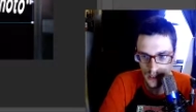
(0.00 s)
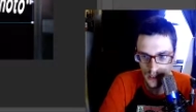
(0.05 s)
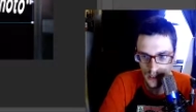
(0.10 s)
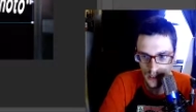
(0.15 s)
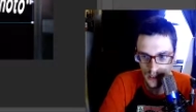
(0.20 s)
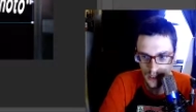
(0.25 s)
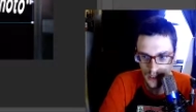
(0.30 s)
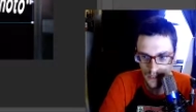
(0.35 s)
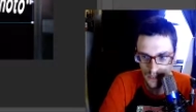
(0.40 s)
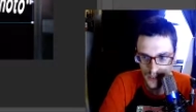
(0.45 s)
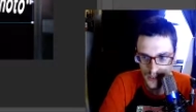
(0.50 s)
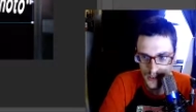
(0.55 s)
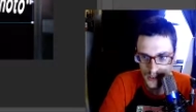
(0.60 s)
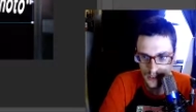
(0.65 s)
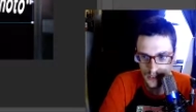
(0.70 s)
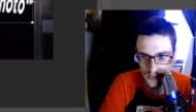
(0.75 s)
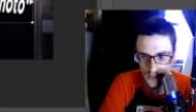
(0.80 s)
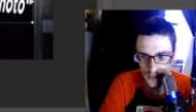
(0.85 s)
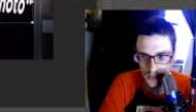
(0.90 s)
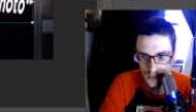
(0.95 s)
And press
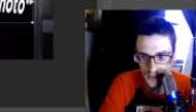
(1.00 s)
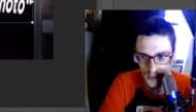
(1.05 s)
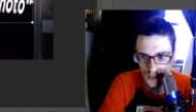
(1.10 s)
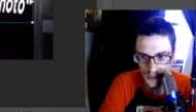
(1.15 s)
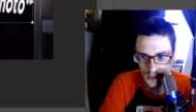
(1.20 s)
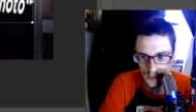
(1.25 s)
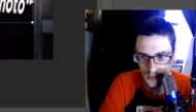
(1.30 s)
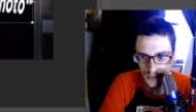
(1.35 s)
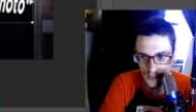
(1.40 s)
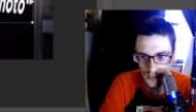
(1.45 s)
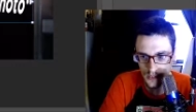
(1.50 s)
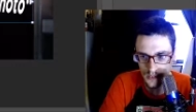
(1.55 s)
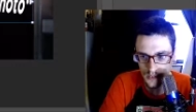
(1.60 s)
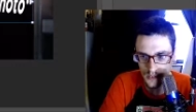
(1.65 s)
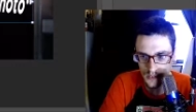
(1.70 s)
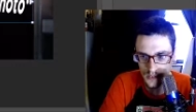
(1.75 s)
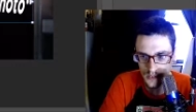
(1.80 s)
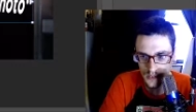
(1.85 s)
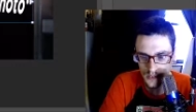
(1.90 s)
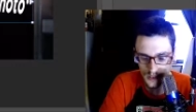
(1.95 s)
Control Alt,
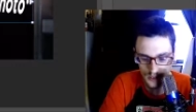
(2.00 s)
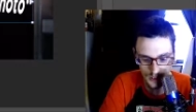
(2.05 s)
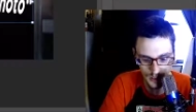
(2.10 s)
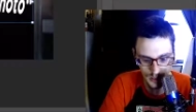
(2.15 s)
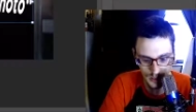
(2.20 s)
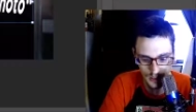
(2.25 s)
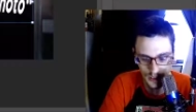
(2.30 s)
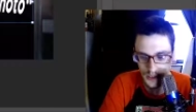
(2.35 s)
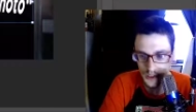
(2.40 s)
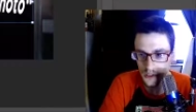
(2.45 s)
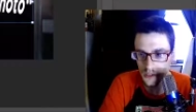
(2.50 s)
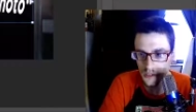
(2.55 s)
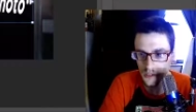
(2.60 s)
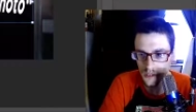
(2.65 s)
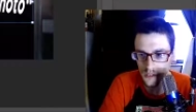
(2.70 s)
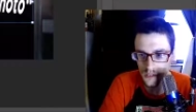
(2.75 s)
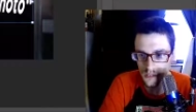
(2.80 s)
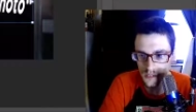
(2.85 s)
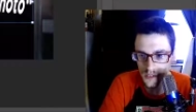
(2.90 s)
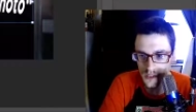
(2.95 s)
uh, Control
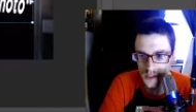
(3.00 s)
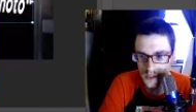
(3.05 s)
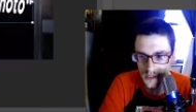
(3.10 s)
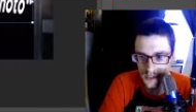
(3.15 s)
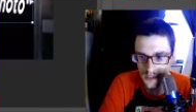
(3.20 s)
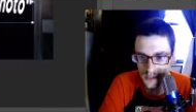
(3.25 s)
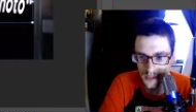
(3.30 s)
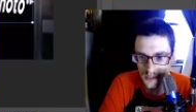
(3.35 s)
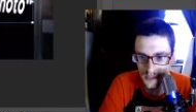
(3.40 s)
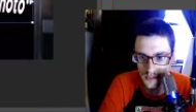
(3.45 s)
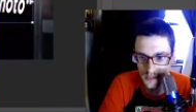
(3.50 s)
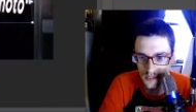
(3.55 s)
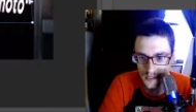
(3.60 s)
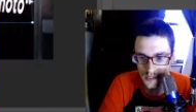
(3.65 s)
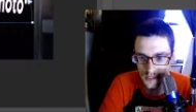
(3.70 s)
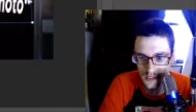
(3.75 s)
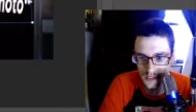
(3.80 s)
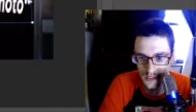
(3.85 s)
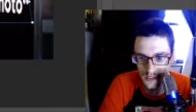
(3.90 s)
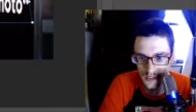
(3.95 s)
Alt
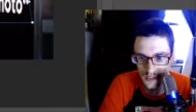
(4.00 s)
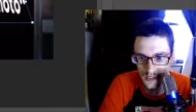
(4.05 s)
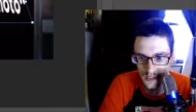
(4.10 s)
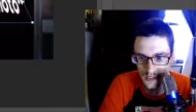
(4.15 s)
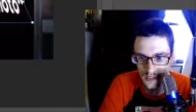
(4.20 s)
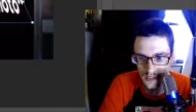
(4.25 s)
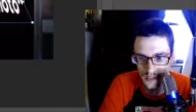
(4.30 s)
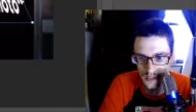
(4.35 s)
to